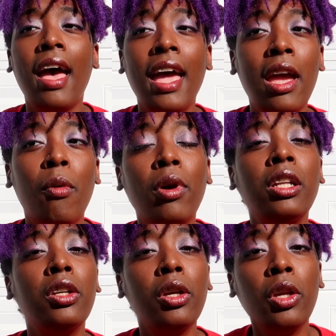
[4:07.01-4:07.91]
hey,
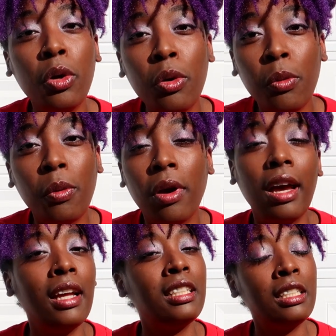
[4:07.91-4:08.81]
when do you
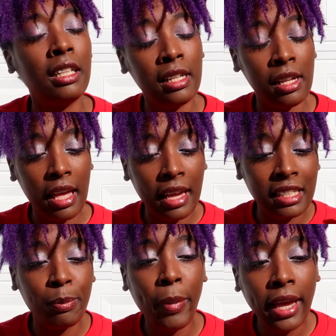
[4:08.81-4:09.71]
ex
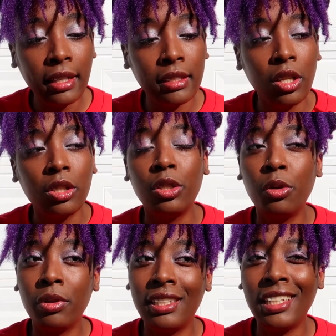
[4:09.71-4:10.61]
expect
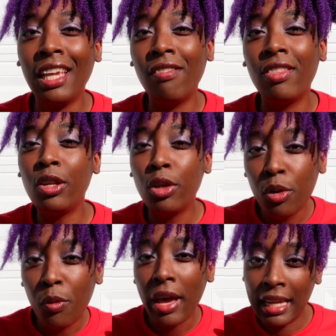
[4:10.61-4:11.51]
to receive the
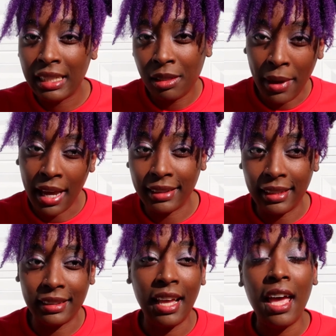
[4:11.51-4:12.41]
new
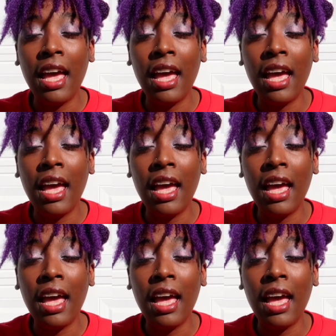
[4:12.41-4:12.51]
Xmaxes?